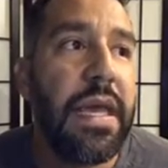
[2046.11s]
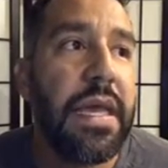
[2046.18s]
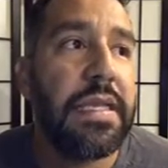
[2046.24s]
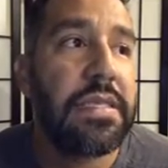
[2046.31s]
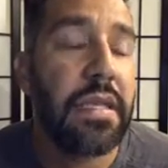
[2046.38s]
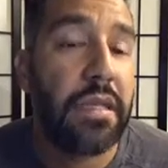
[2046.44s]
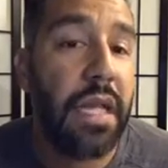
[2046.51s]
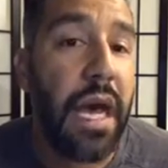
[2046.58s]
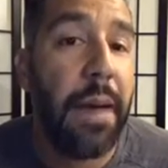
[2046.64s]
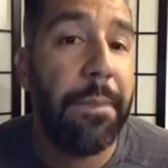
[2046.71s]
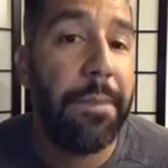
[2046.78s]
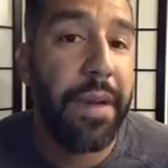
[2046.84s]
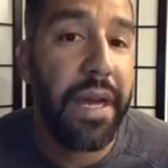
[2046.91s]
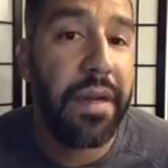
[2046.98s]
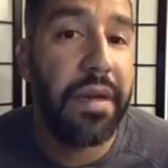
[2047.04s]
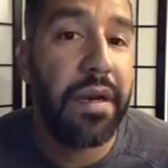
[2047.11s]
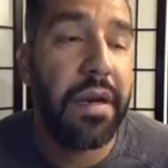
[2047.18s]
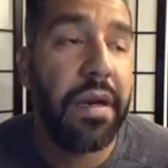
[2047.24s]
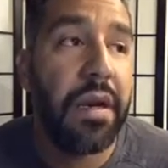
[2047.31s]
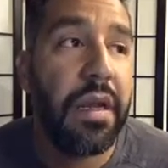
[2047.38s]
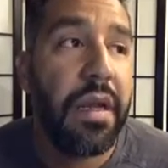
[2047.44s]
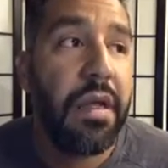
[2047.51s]
It's a lot
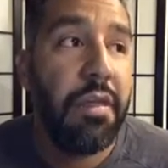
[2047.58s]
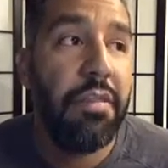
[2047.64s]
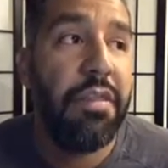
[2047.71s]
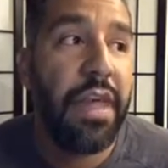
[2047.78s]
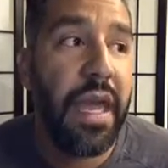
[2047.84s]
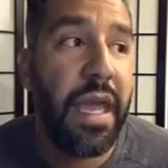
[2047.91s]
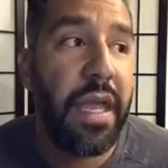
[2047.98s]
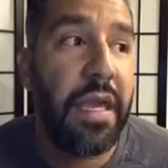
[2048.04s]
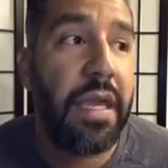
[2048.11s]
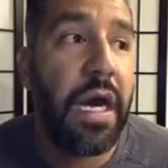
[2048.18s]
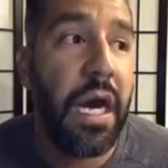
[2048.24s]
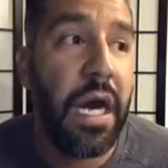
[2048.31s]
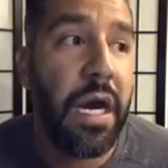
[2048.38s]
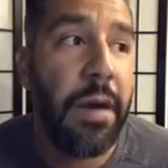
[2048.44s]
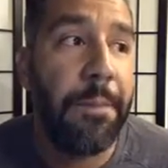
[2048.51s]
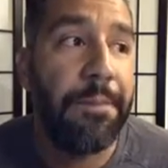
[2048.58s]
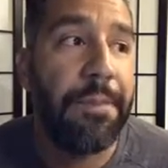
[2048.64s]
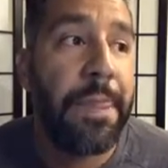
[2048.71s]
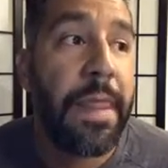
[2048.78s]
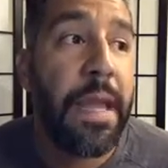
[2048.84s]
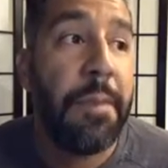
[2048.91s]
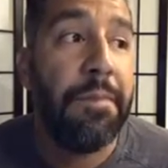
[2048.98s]
better than
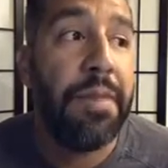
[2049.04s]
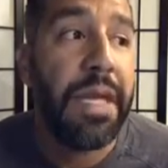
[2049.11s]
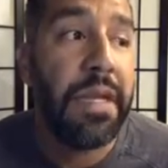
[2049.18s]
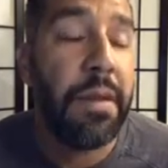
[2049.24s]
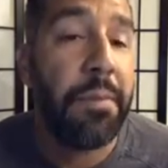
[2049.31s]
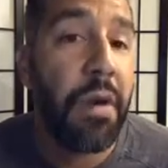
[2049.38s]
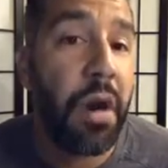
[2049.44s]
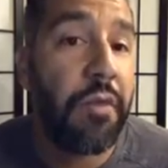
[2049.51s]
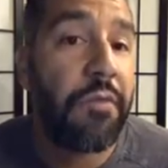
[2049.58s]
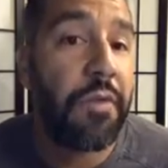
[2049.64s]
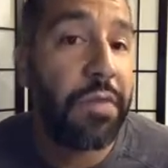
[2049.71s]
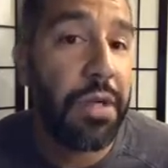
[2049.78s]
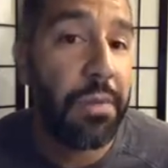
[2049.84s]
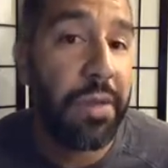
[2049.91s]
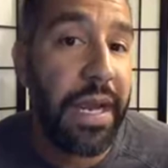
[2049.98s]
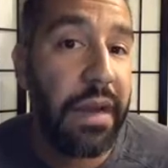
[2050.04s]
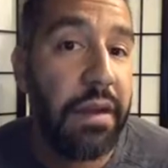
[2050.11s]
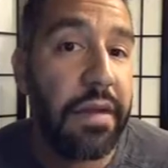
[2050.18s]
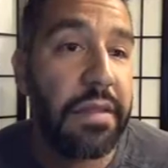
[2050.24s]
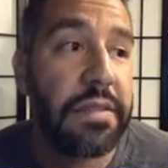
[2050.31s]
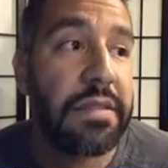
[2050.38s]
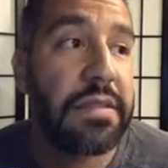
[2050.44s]
being apart from your
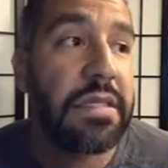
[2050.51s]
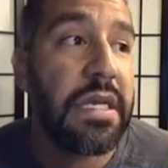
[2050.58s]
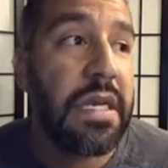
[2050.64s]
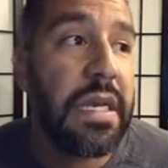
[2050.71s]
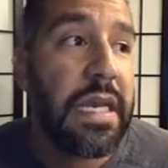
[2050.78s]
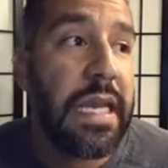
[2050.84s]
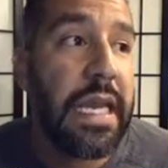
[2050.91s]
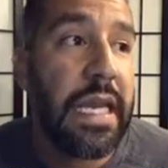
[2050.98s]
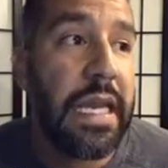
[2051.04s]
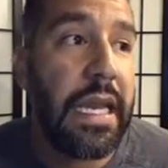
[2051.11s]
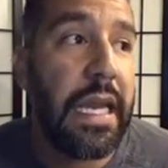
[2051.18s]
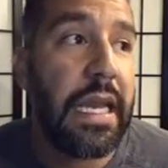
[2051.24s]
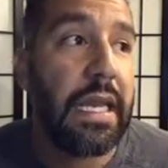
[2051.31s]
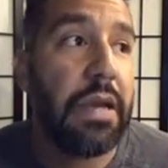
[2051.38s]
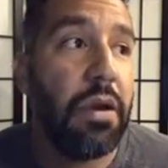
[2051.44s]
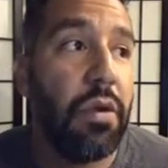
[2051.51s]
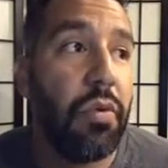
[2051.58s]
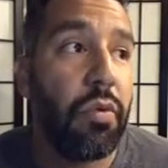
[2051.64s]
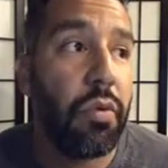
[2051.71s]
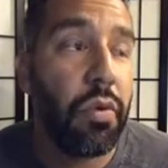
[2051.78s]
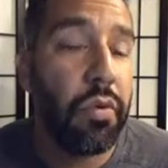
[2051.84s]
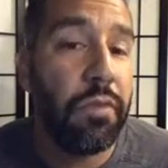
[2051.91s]
parents in a
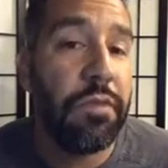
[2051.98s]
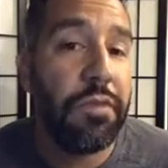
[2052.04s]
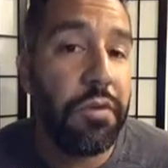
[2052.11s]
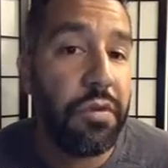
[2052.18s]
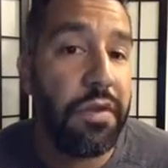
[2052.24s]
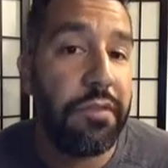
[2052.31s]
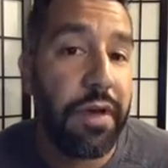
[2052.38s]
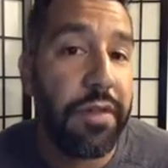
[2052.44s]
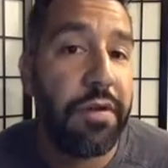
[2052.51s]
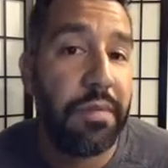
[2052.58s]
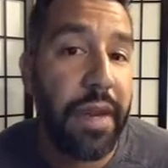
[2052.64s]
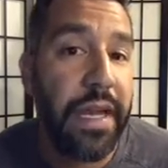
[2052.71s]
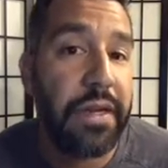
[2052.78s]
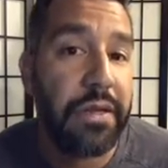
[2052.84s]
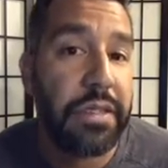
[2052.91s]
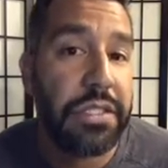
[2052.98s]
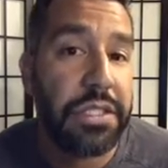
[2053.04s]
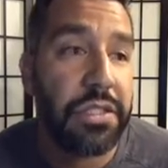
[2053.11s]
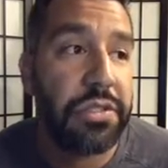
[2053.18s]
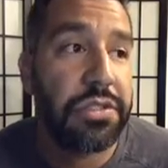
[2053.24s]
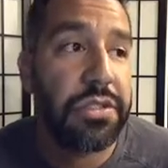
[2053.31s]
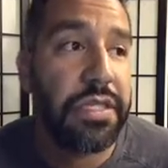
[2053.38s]
room full of other migrant
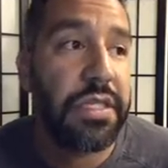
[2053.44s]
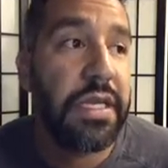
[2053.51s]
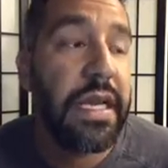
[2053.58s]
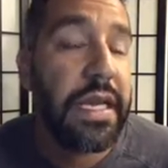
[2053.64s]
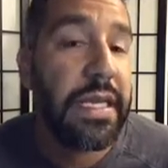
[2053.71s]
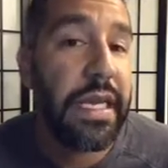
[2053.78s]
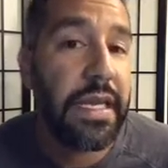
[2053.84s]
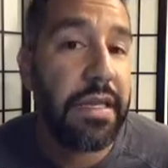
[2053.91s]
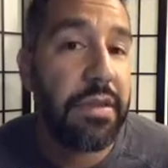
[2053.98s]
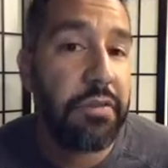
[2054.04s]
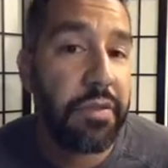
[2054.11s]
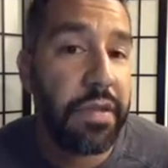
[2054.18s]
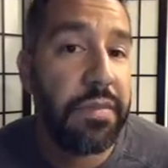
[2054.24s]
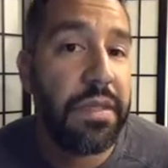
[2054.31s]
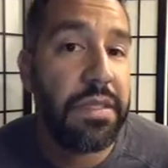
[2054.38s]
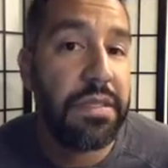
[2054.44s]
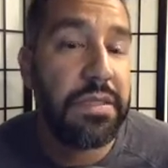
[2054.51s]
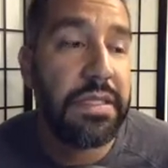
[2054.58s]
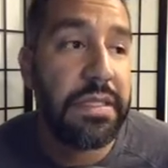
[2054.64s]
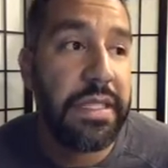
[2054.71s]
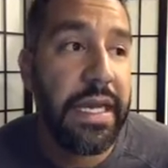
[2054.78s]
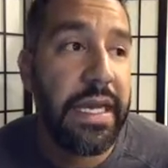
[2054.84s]
children, getting 3
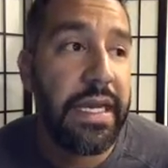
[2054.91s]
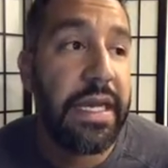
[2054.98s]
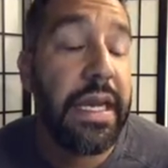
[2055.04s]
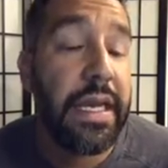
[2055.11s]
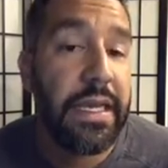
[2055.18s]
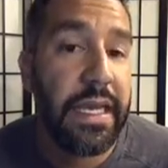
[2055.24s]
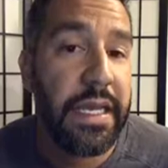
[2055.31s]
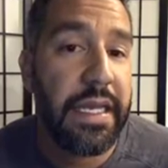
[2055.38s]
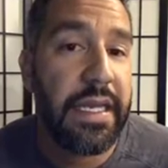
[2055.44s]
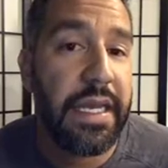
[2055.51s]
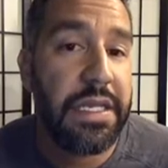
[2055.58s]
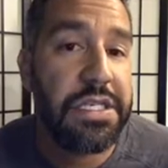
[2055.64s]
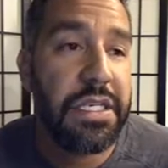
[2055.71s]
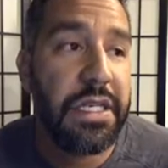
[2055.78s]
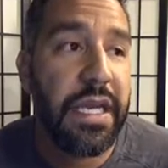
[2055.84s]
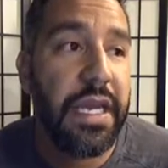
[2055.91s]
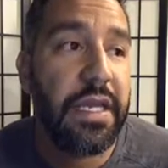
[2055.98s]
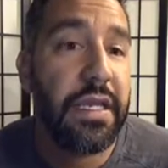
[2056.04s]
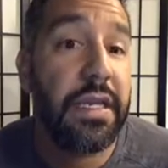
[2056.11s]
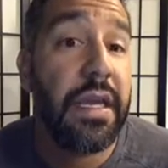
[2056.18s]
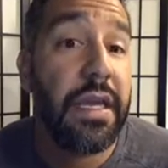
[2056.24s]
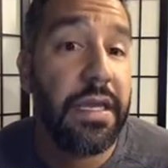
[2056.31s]
meals a day, getting
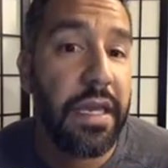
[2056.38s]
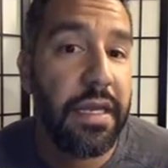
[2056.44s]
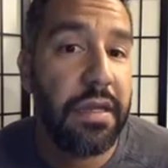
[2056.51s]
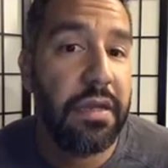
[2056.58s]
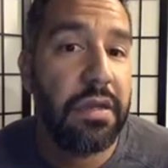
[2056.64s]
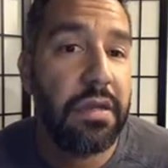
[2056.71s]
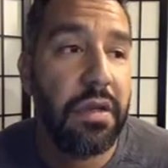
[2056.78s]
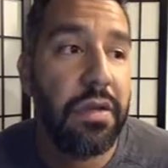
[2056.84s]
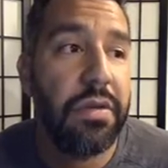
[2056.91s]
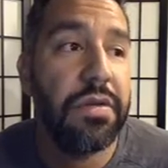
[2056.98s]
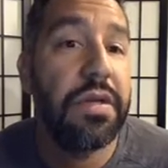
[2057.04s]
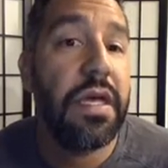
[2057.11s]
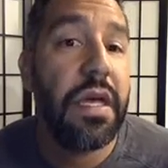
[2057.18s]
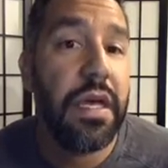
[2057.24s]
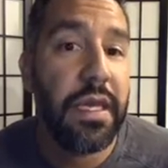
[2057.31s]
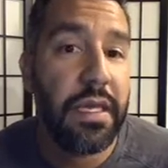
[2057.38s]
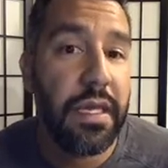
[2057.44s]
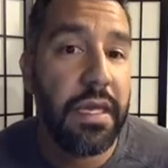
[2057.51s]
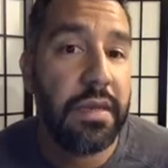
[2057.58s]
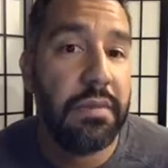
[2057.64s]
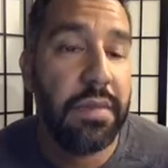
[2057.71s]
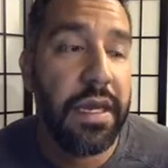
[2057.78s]
educated, getting clothed, and
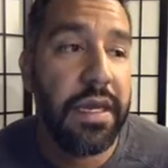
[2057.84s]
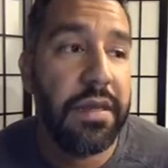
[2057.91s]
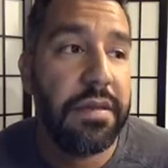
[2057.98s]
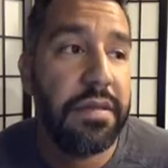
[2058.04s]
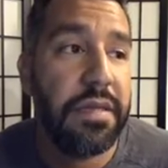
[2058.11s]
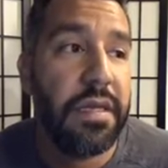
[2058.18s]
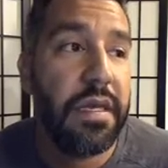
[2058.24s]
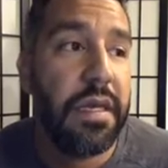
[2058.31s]
getting bathed.